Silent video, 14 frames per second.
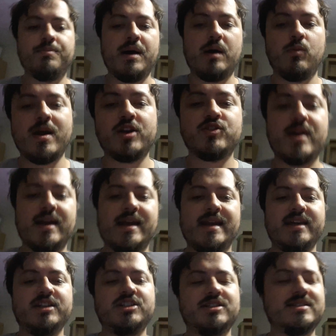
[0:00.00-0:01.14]
but where Dragon
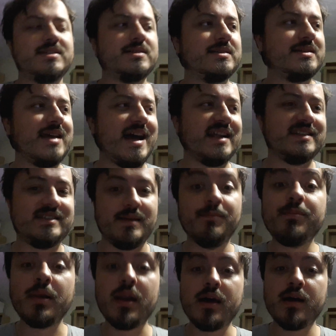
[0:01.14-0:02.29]
Age is a tad
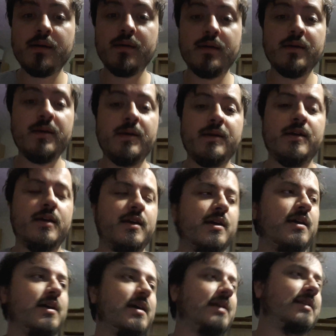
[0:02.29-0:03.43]
simpler,
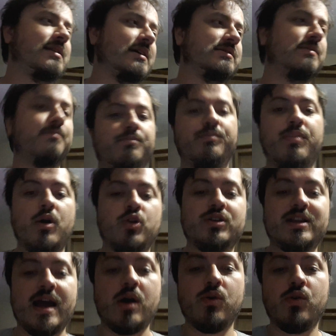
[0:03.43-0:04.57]
it doesn't
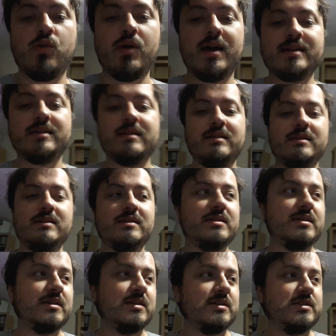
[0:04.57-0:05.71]
bog down quite
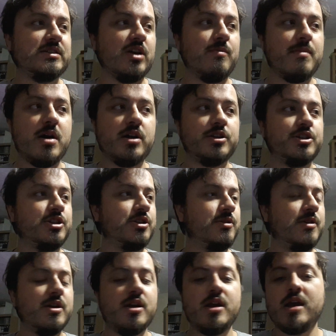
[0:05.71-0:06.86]
so much.
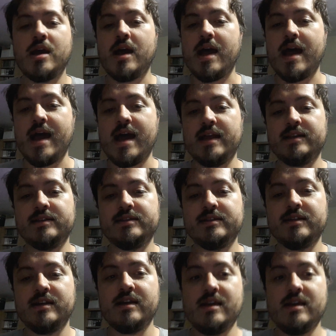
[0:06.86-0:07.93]
And